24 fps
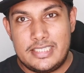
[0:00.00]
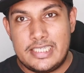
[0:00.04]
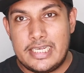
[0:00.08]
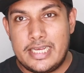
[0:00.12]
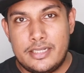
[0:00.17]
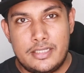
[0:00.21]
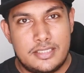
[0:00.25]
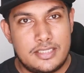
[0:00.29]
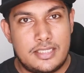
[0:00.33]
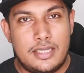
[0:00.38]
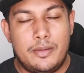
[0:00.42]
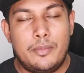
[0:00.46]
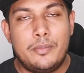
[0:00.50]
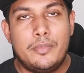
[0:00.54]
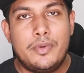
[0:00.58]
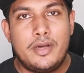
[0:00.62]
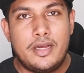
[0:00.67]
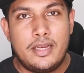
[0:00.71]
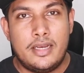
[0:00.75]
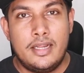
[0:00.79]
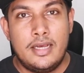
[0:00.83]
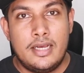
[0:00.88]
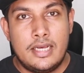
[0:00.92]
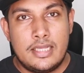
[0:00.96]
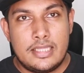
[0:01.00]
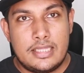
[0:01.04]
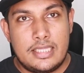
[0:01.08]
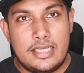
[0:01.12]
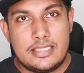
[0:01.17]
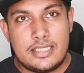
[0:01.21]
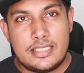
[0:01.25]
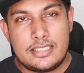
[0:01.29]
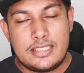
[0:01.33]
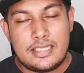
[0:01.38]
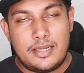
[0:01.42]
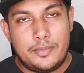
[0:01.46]
I change them but
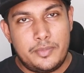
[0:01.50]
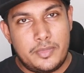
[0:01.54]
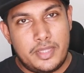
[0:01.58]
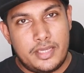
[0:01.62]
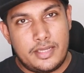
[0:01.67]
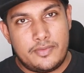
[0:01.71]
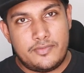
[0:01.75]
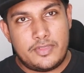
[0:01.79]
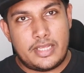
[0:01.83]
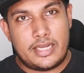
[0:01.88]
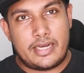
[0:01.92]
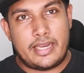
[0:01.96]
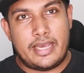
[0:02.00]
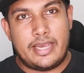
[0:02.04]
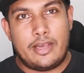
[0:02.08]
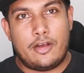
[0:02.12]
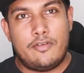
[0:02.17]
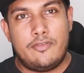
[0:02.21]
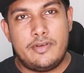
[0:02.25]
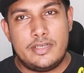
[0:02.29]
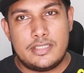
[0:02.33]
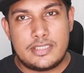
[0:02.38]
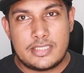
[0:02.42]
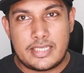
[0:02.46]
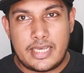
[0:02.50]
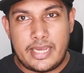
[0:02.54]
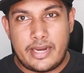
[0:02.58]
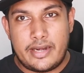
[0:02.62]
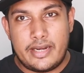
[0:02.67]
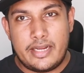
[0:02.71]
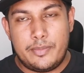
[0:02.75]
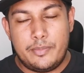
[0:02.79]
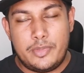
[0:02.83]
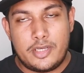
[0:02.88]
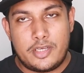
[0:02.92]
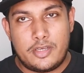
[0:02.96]
these are something that I always
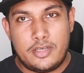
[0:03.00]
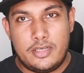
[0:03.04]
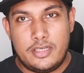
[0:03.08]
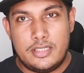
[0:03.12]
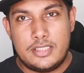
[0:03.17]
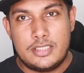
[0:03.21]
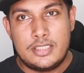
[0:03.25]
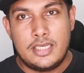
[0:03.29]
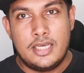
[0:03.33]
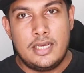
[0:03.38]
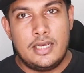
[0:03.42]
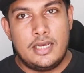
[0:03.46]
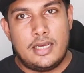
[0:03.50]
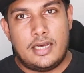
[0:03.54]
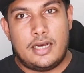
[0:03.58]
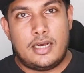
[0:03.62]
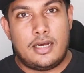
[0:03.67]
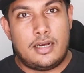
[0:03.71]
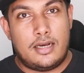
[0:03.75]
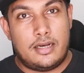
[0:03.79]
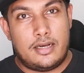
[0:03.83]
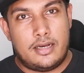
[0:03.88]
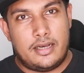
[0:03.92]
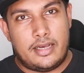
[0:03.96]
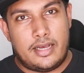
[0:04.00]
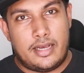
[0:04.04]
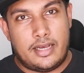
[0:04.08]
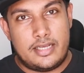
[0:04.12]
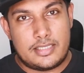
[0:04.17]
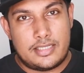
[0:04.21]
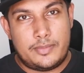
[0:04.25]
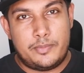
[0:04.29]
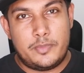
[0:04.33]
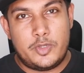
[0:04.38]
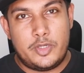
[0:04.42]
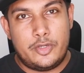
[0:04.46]
carry because uh,
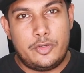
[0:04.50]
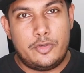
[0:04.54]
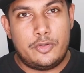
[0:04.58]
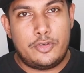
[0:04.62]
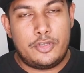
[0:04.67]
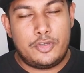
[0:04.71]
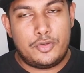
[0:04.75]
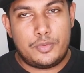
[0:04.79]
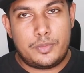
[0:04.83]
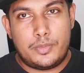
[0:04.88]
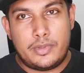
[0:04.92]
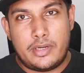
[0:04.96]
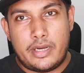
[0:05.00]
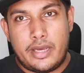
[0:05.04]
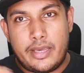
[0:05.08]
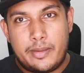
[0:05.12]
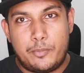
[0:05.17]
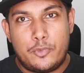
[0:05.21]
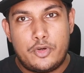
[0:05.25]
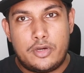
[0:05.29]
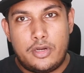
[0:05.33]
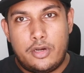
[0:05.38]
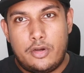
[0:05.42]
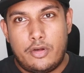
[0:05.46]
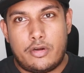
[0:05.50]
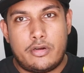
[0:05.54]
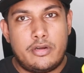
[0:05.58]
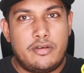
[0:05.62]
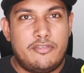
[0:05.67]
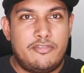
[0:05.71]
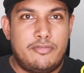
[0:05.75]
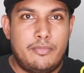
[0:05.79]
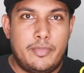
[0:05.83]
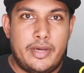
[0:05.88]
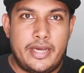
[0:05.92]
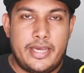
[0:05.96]
as I'm a YouTuber I put a lot
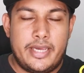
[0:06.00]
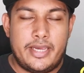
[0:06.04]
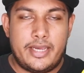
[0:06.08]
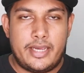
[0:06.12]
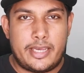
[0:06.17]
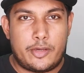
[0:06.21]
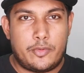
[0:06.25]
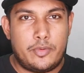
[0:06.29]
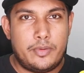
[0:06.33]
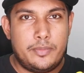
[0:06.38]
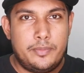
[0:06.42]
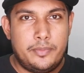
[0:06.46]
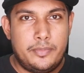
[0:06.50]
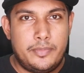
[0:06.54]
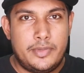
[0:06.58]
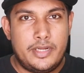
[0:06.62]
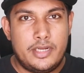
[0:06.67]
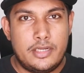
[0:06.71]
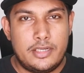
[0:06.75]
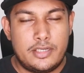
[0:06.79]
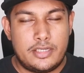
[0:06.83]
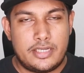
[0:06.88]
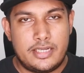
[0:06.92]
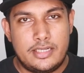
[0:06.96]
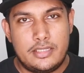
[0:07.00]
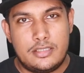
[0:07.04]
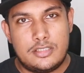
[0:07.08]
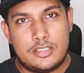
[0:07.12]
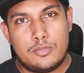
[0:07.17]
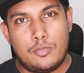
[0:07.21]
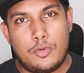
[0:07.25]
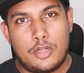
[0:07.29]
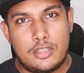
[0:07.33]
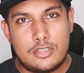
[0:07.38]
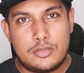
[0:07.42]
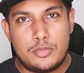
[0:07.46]
of my equipment and
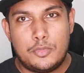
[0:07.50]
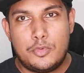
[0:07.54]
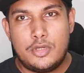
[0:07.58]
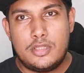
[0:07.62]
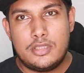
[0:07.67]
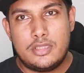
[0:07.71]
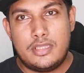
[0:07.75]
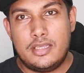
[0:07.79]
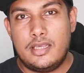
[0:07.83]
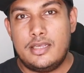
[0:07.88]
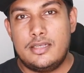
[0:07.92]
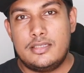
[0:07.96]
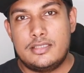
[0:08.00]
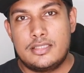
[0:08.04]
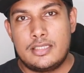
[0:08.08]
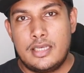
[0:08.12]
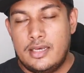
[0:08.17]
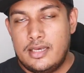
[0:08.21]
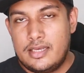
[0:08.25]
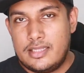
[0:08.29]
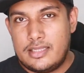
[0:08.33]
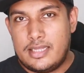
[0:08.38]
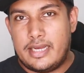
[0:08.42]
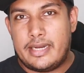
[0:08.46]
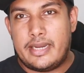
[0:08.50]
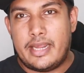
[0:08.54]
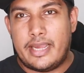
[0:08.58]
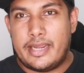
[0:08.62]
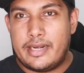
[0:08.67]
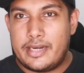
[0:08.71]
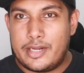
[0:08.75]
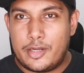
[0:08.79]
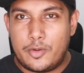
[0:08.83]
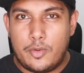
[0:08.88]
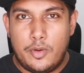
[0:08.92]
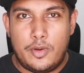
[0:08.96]
small small things that I
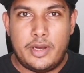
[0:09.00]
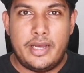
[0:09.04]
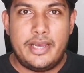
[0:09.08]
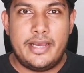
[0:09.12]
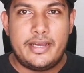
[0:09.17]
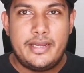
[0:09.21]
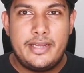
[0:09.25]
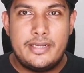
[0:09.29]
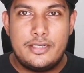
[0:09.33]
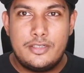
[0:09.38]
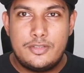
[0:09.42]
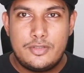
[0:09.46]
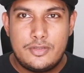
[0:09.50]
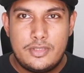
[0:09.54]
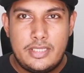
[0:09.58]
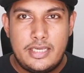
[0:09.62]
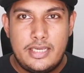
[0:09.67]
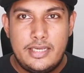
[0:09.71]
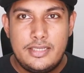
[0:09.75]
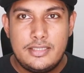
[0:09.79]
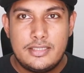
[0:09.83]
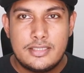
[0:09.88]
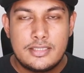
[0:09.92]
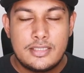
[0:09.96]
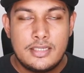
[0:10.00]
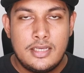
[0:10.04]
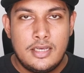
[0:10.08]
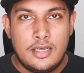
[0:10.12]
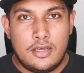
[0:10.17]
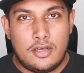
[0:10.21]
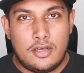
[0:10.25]
require into these